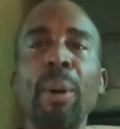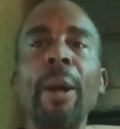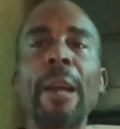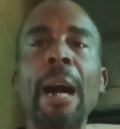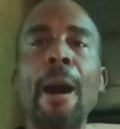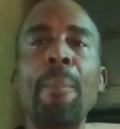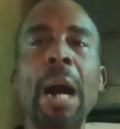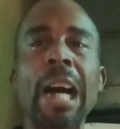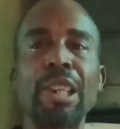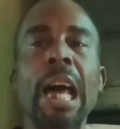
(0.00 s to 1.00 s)
but
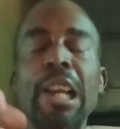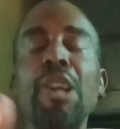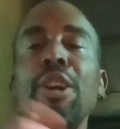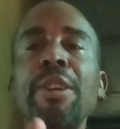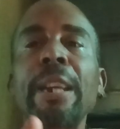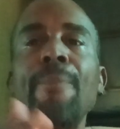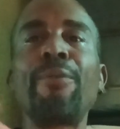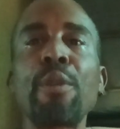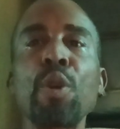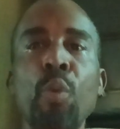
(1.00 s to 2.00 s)
I learned them
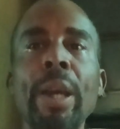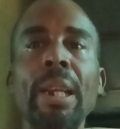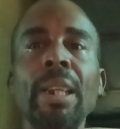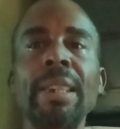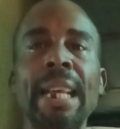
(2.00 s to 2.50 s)
very well